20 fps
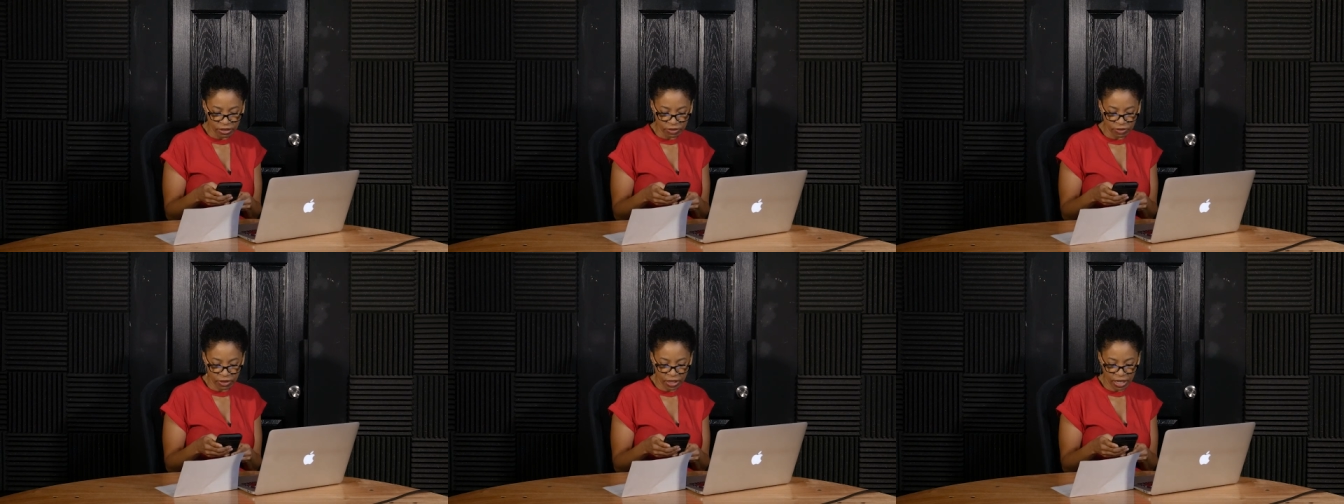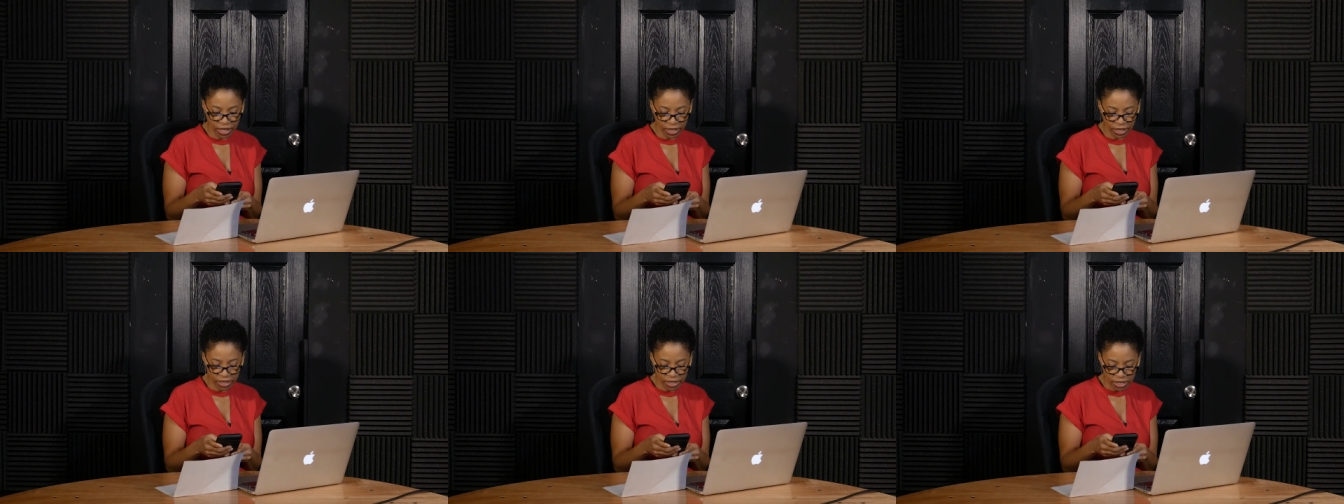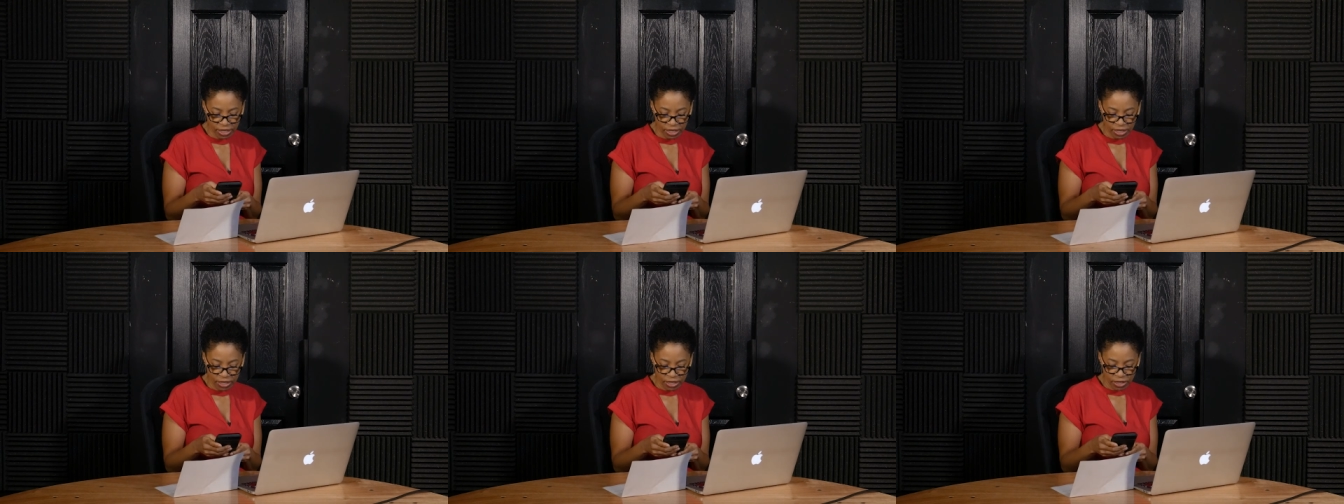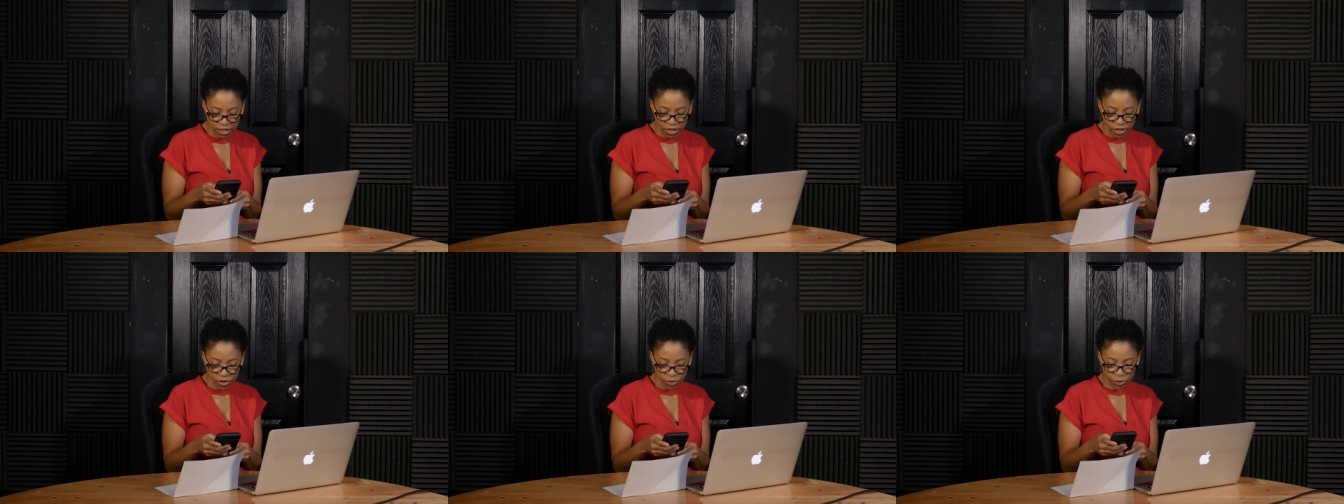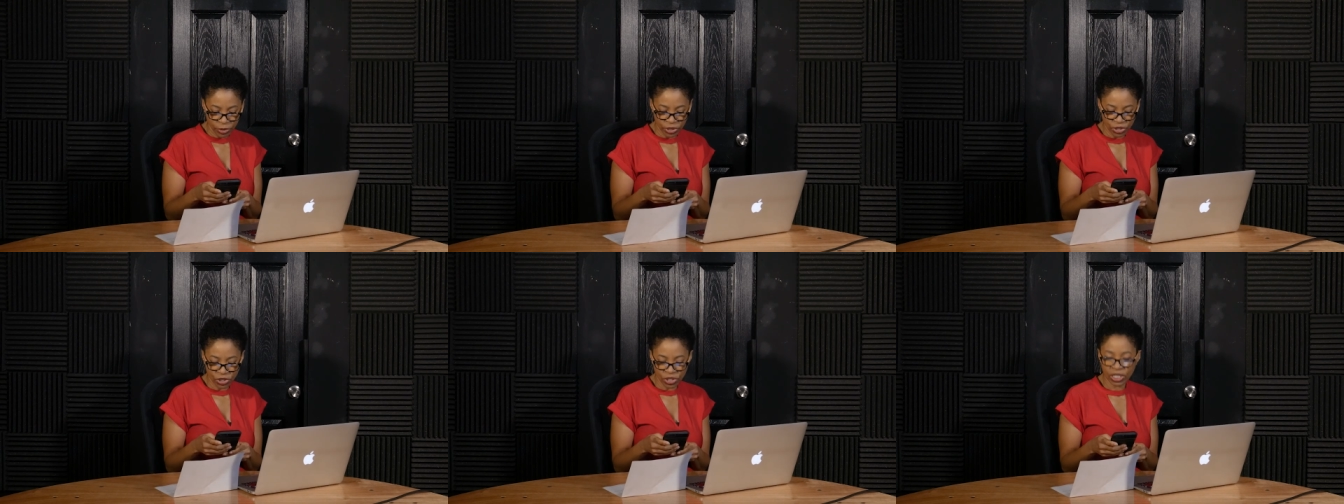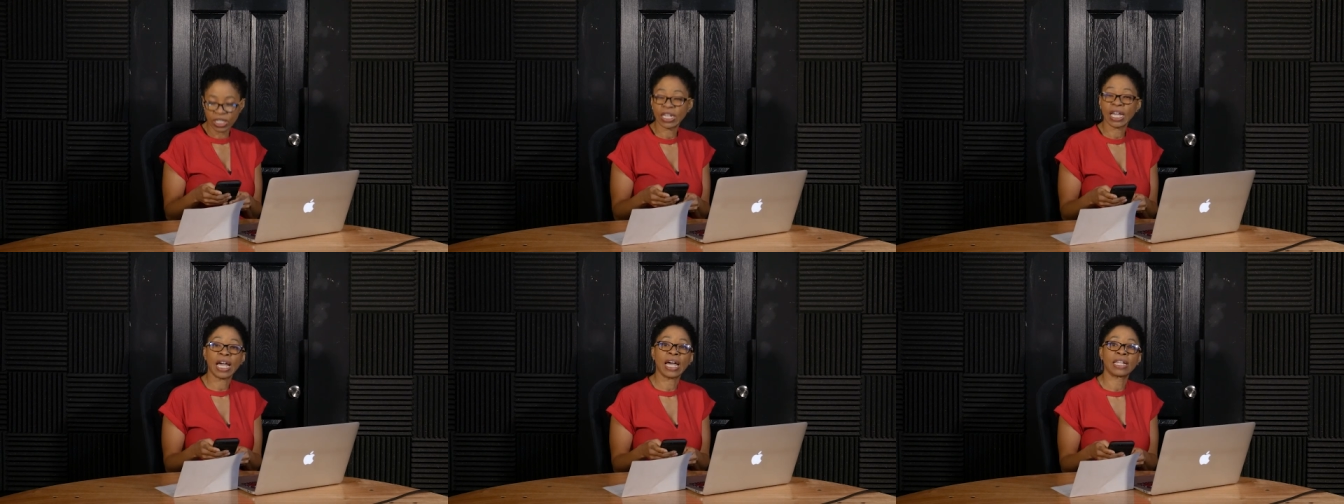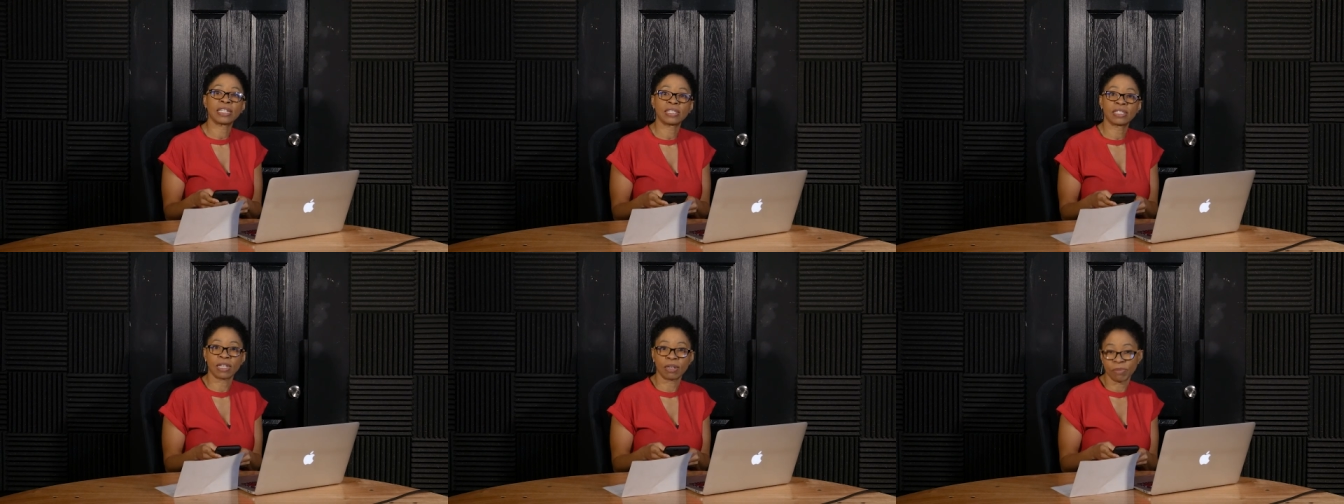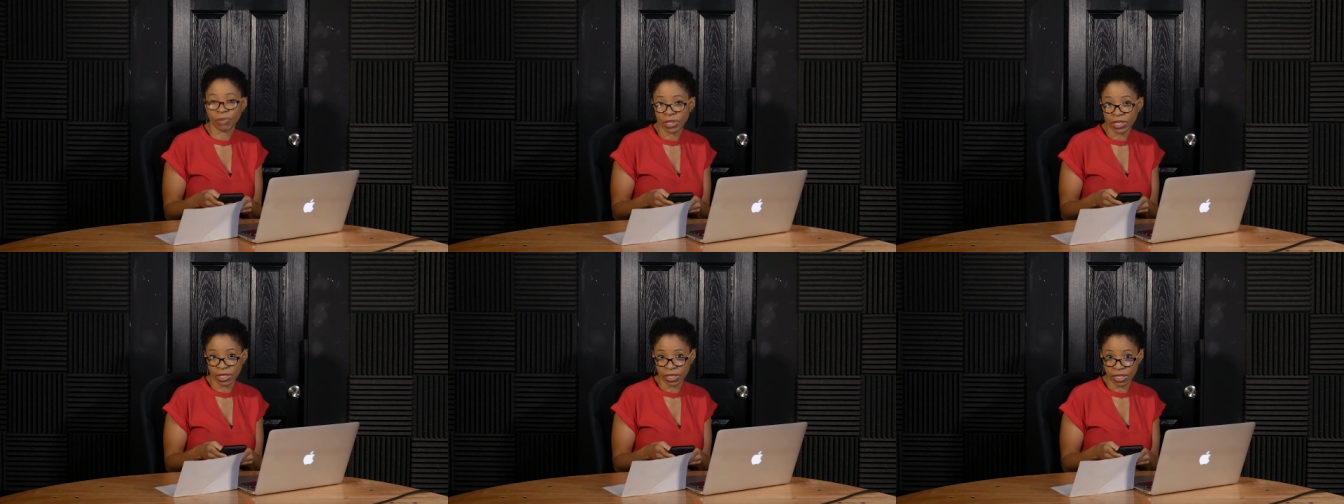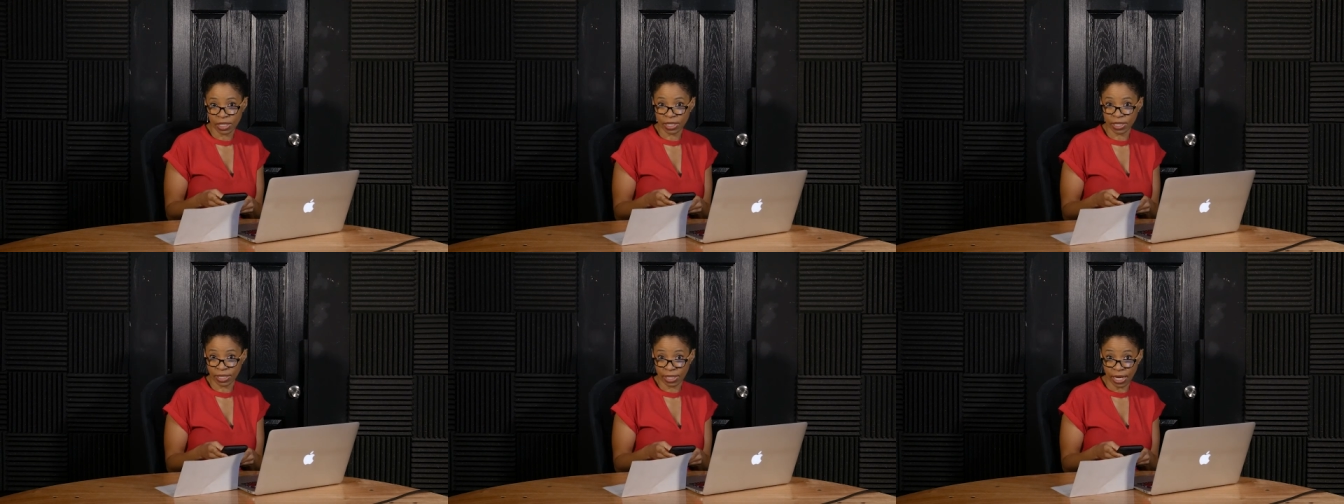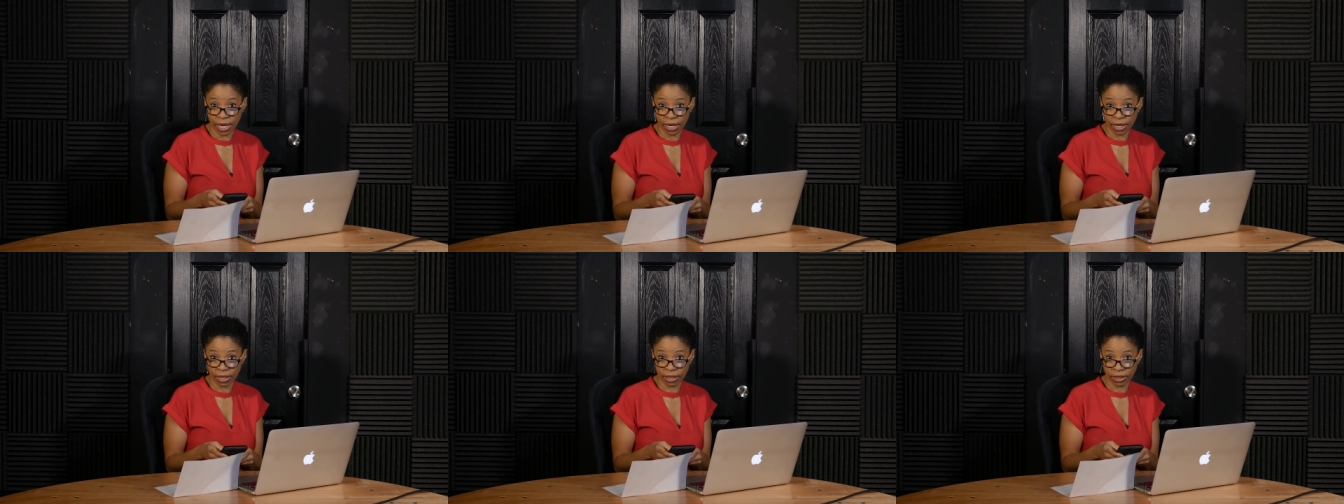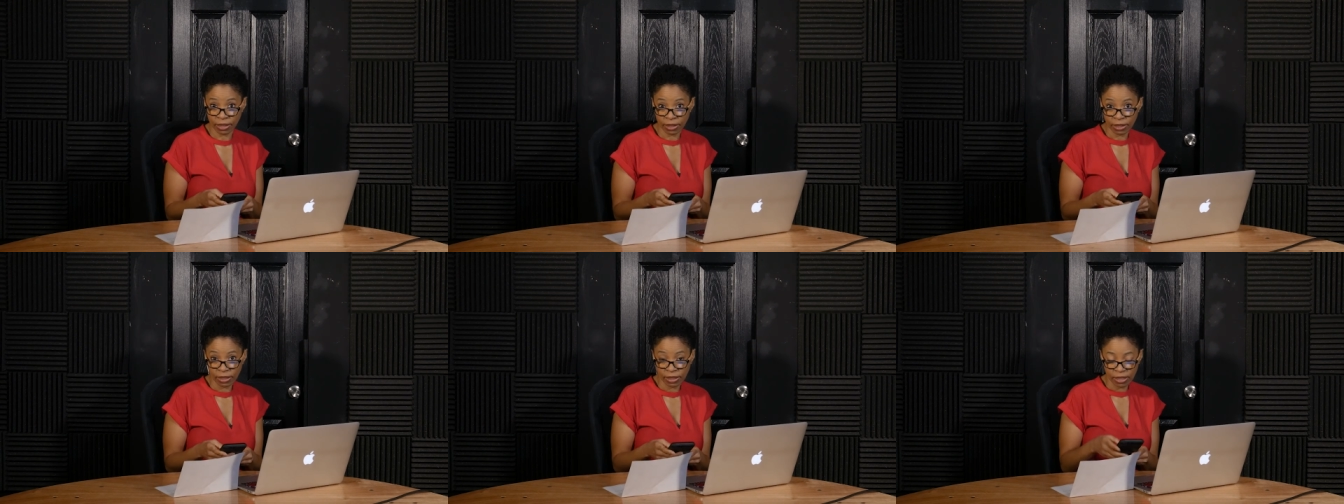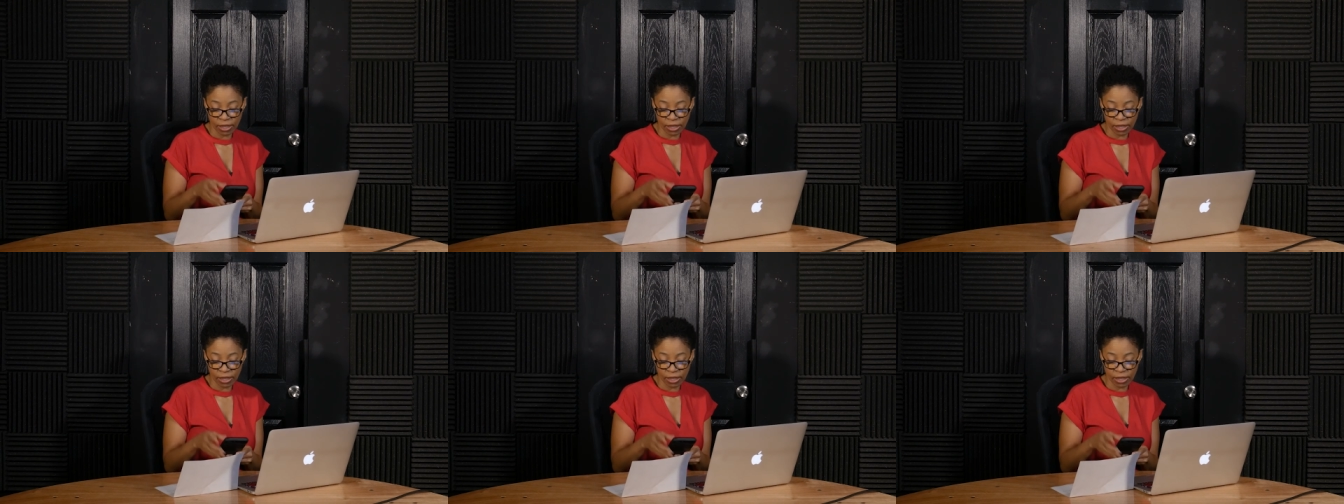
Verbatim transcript: right? But she had something to say